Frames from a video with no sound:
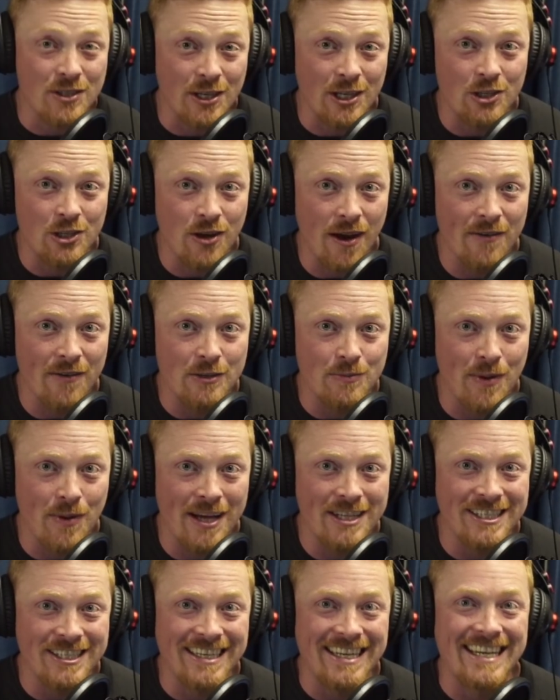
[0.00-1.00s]
seen Travis
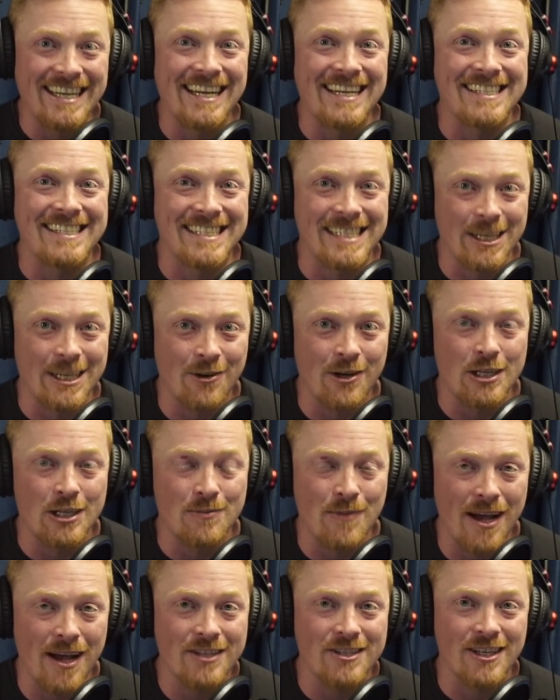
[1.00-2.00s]
Bagent in a serious
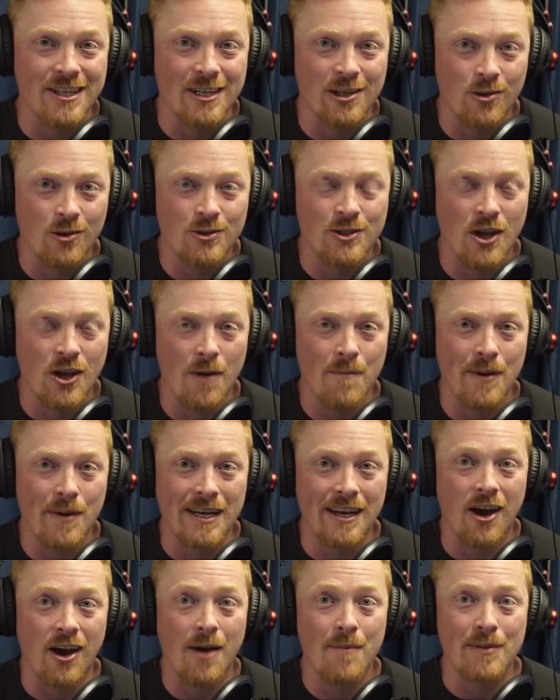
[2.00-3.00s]
match in a long time,
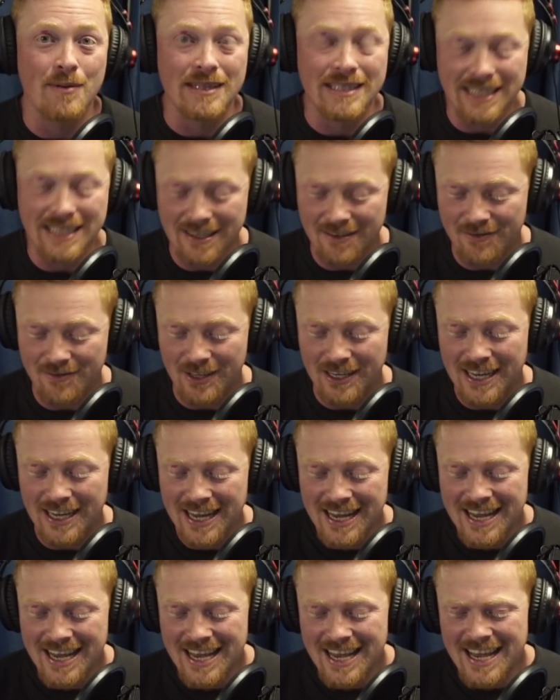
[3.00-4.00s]
but I believe that
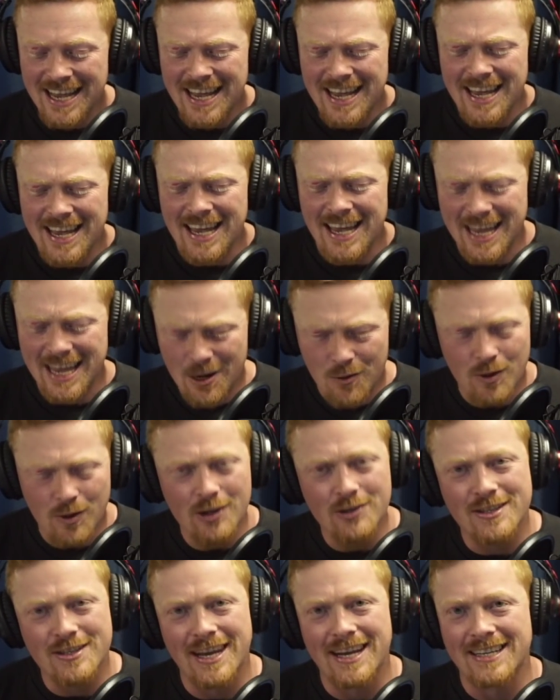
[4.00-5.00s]
he
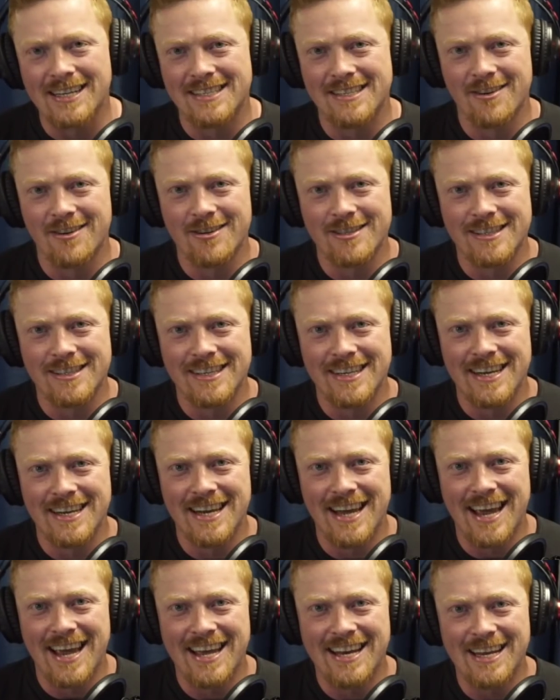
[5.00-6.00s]
will take it
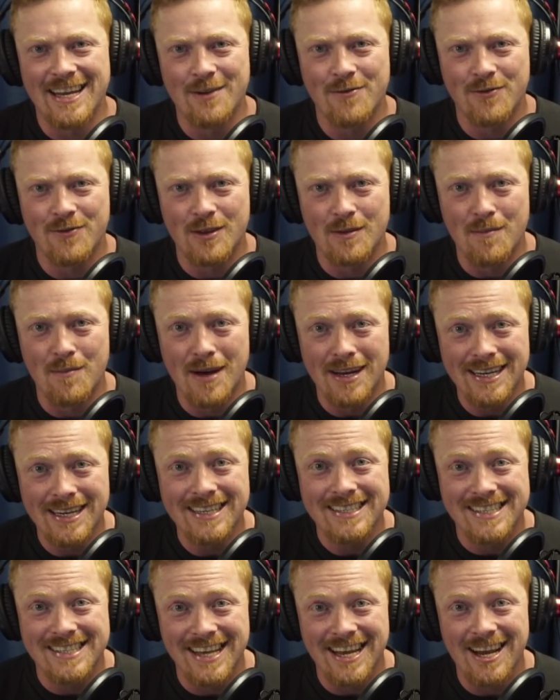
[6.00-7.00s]
seriously. And if the money
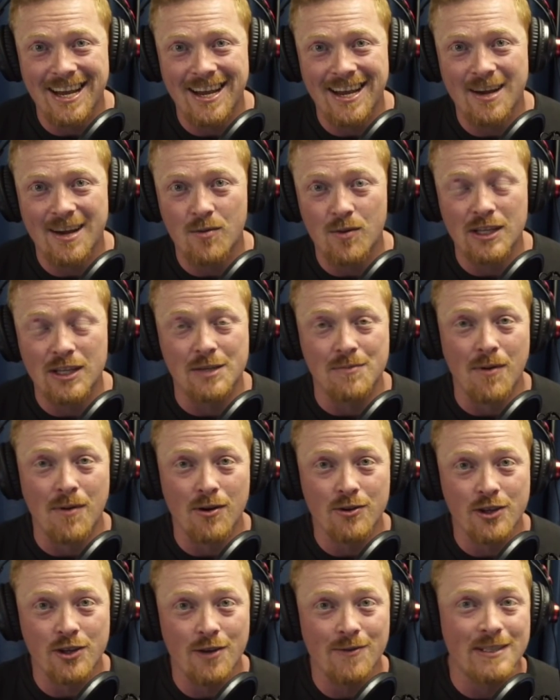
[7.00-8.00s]
is there, which
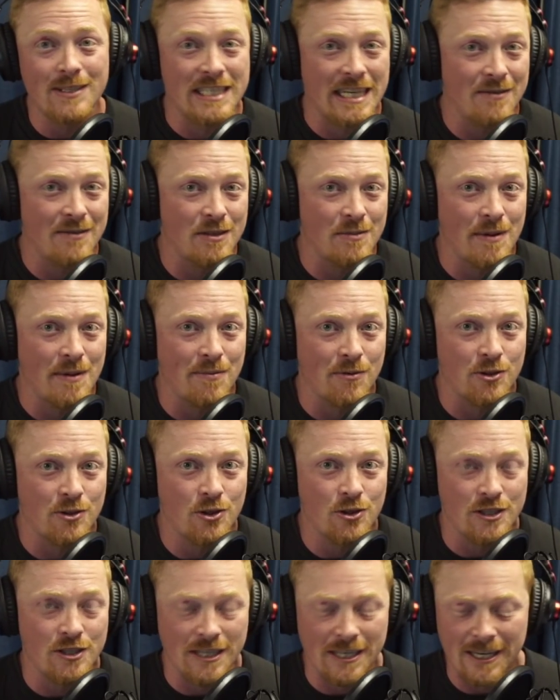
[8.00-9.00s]
Moldova seems to be
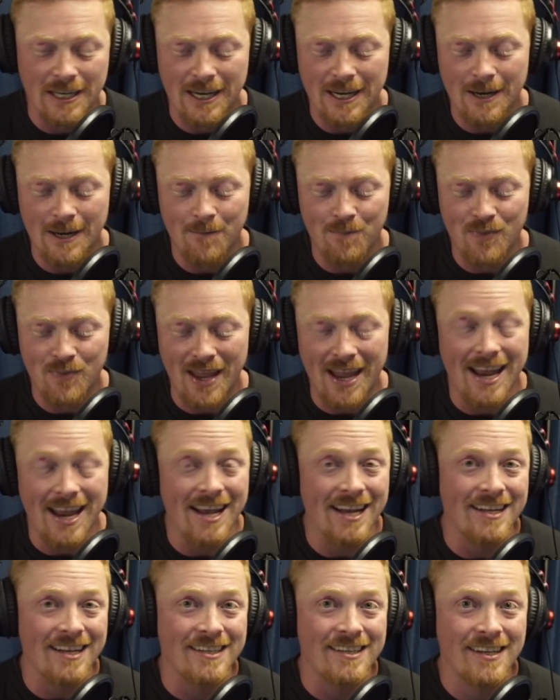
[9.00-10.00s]
producing,
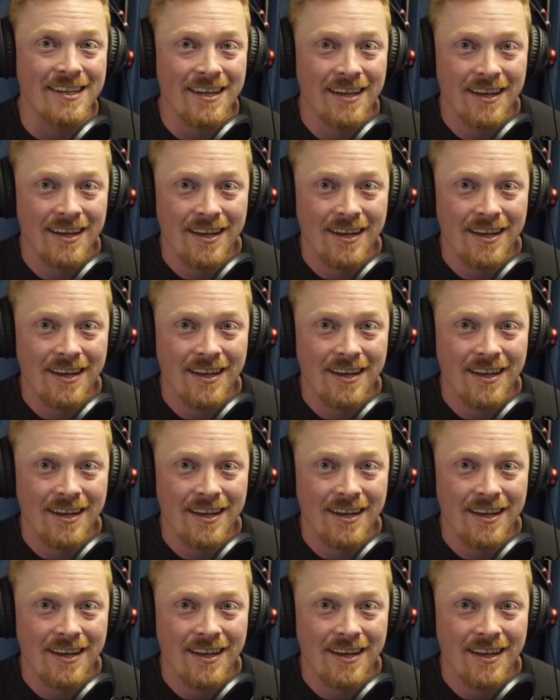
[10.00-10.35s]
and